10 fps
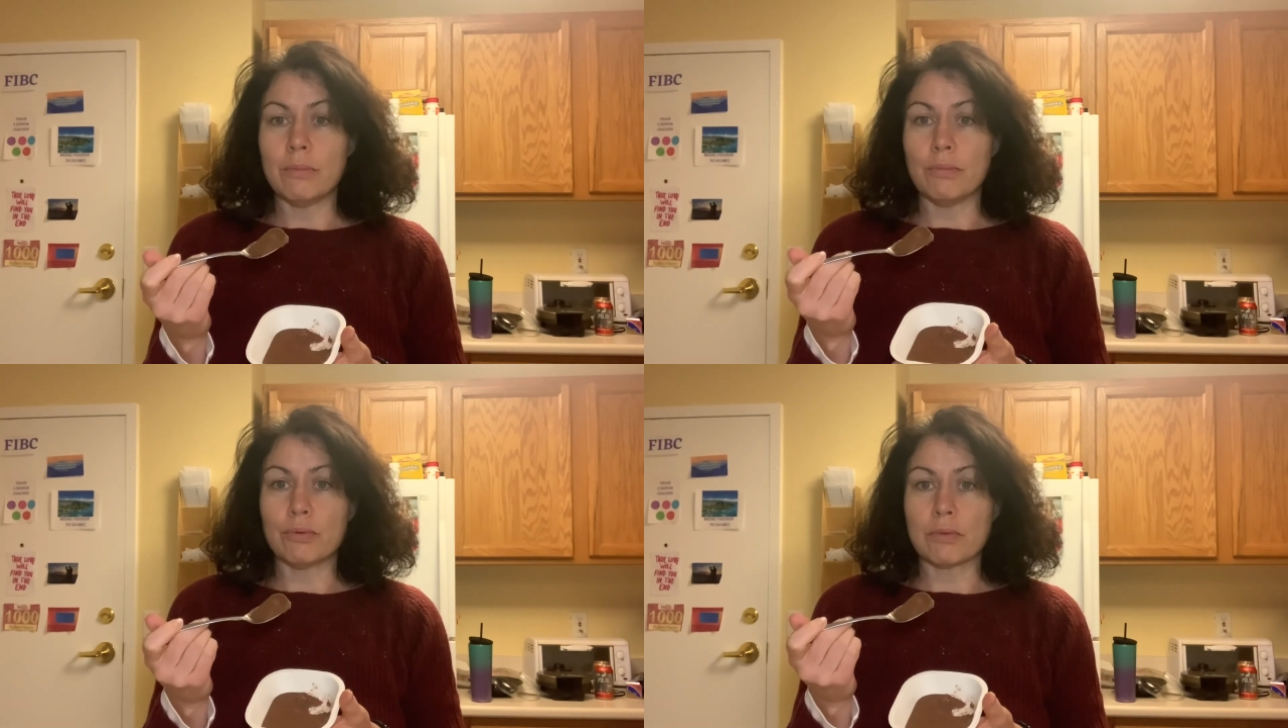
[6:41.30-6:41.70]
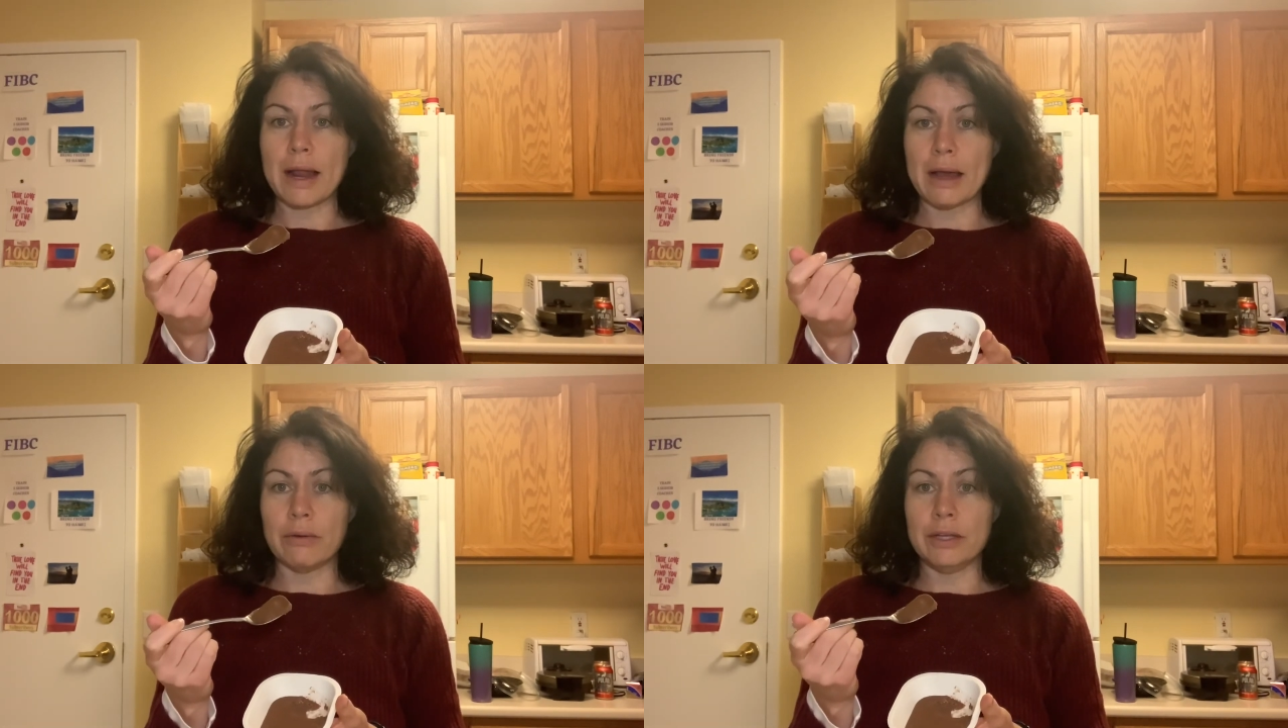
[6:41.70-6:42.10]

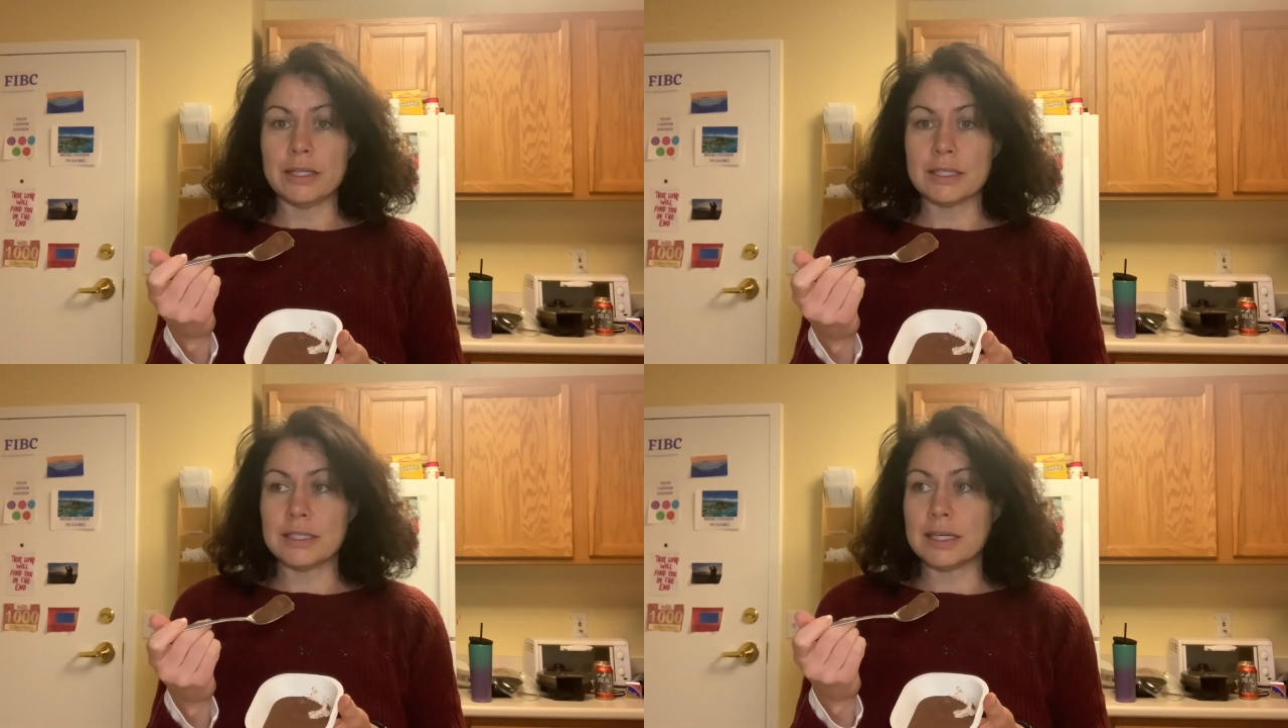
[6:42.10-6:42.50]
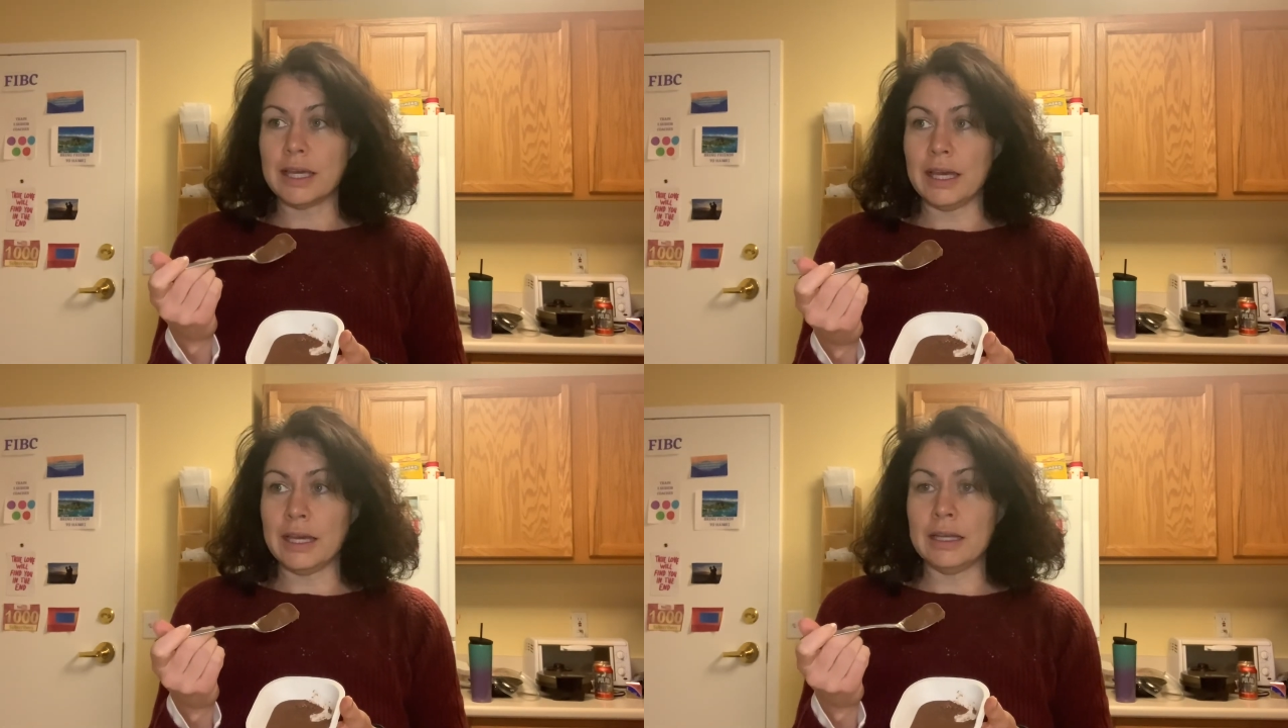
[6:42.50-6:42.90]
brownies into
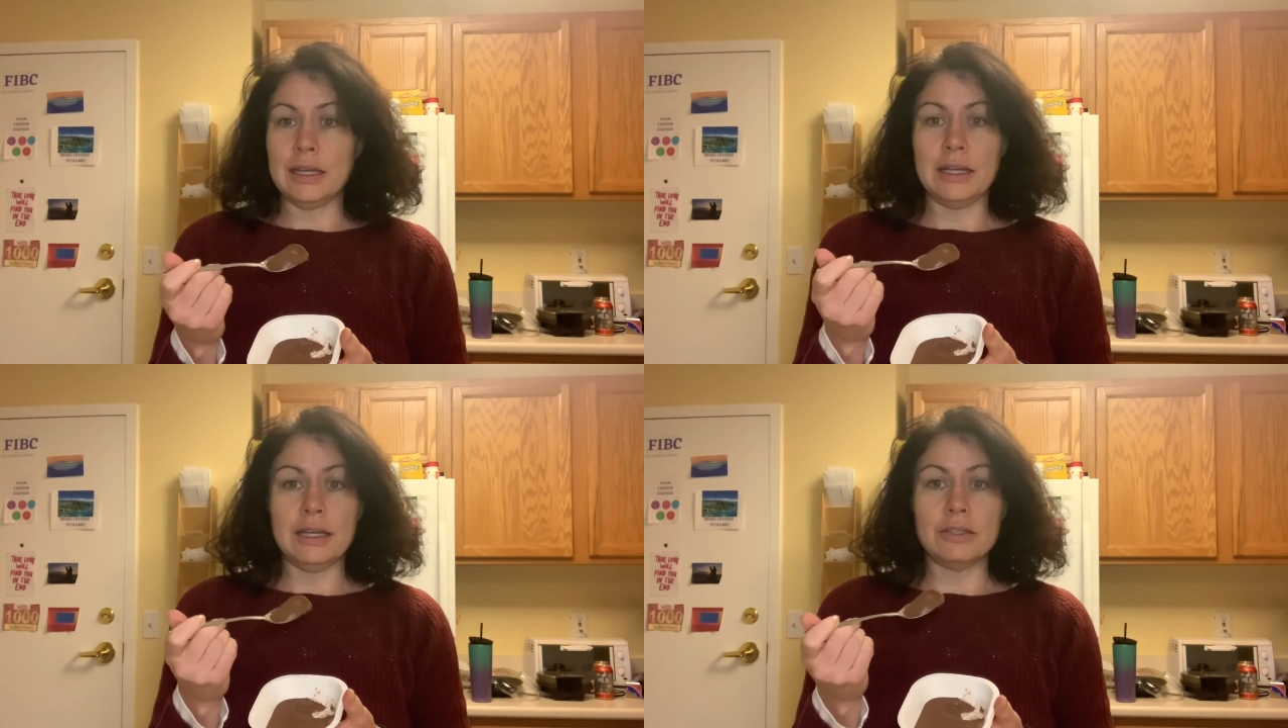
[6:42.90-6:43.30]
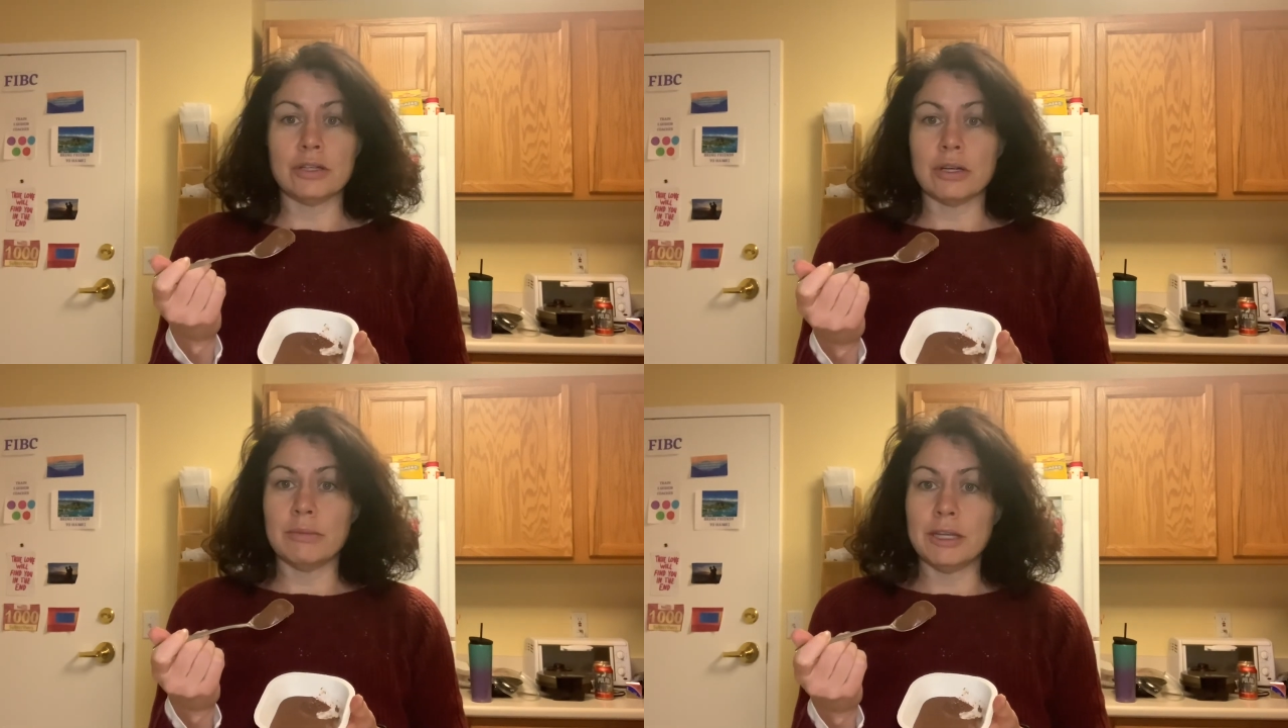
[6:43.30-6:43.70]
candy,
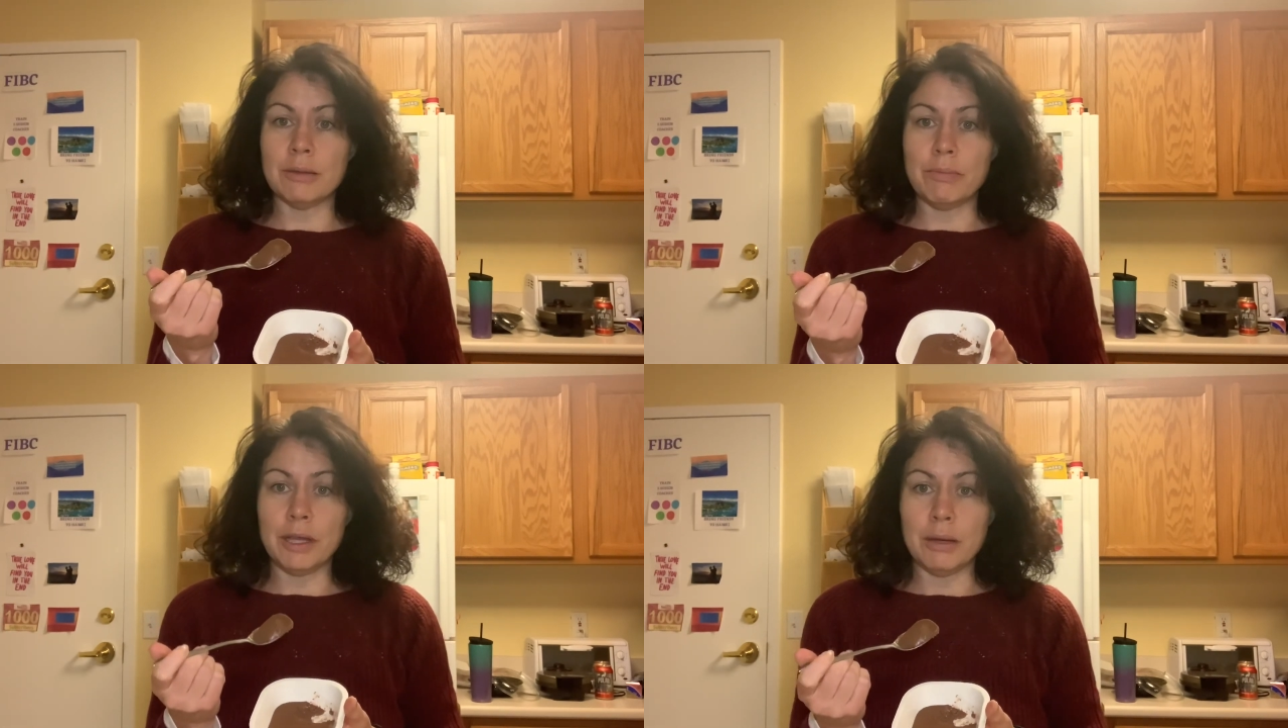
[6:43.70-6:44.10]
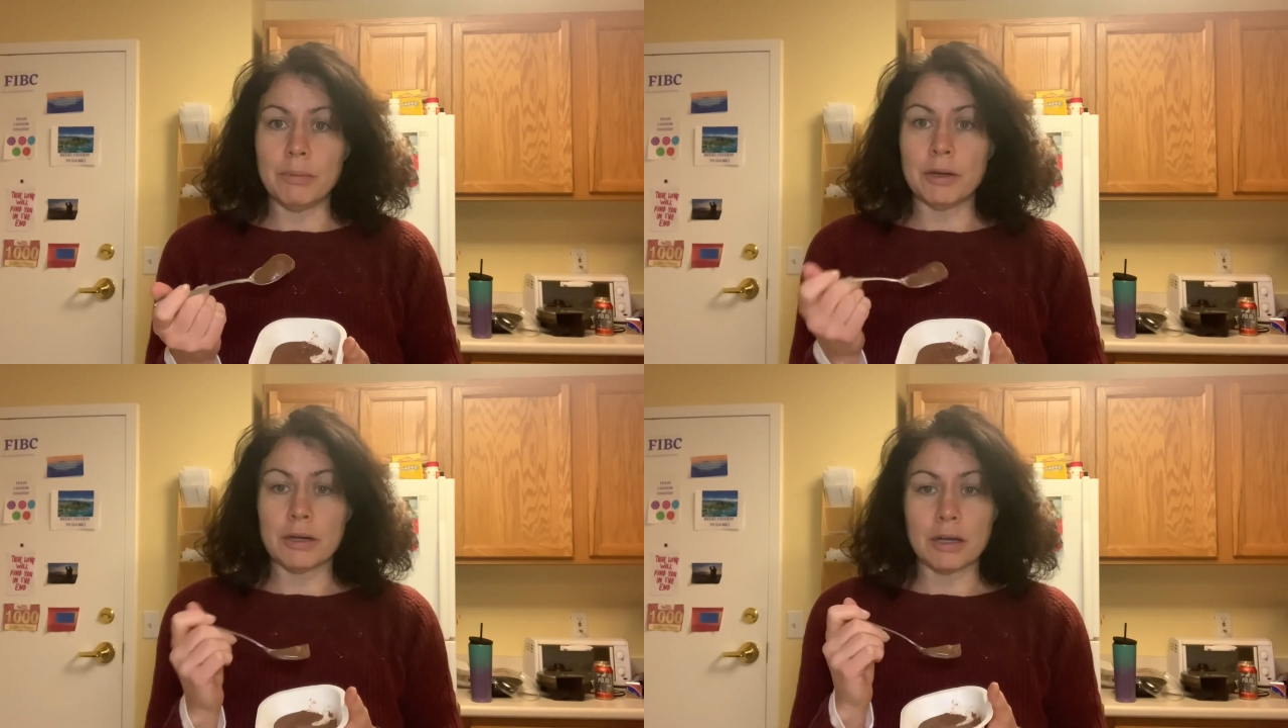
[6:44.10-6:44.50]
turn them into
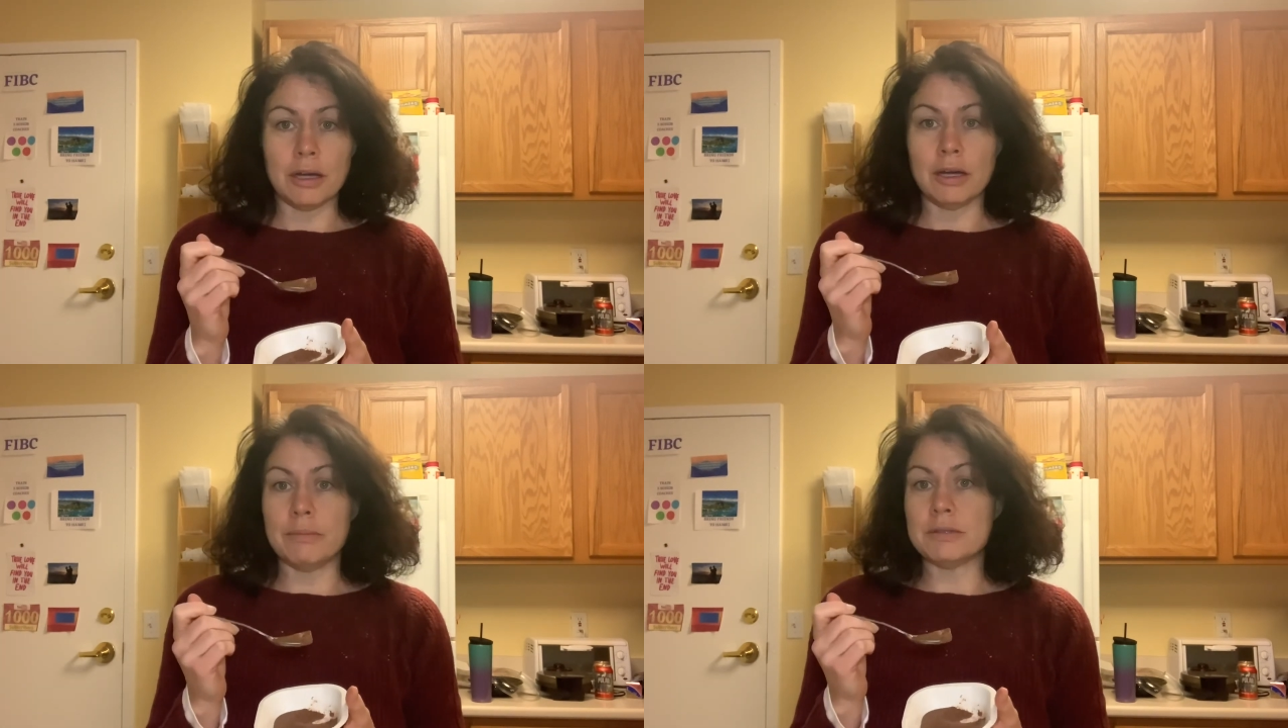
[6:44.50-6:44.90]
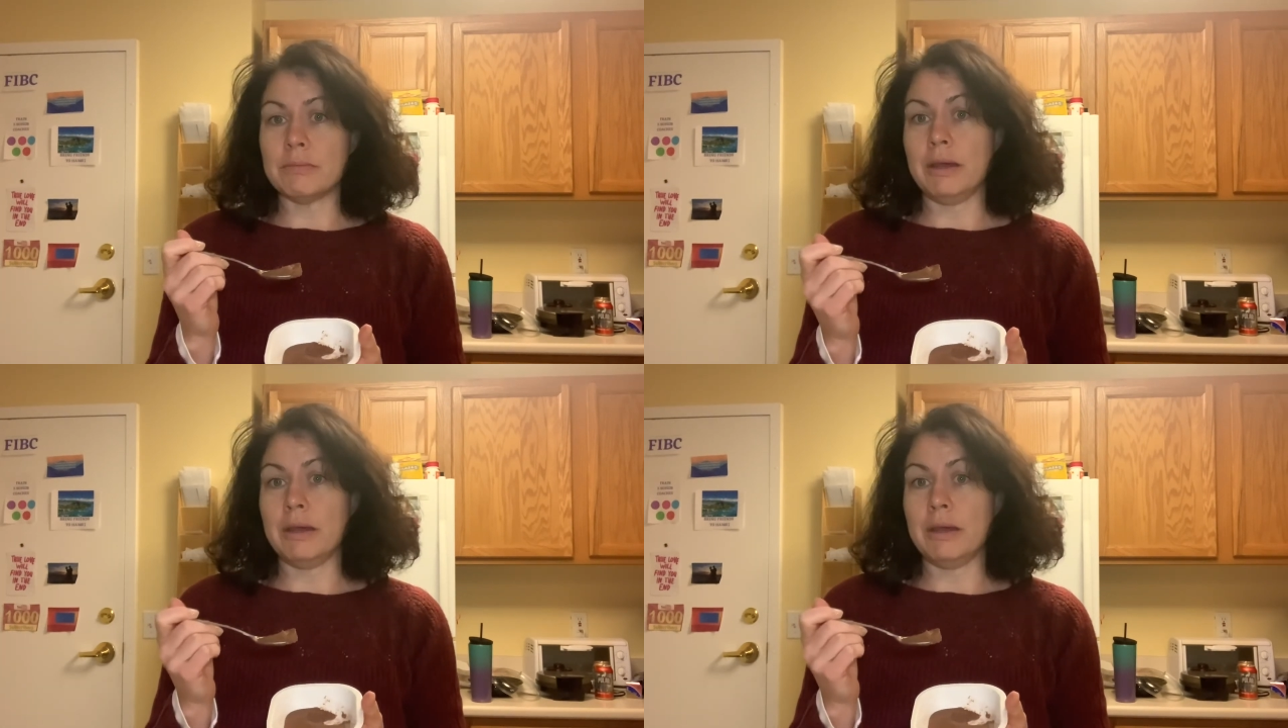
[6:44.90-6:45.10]
peanut butter cups,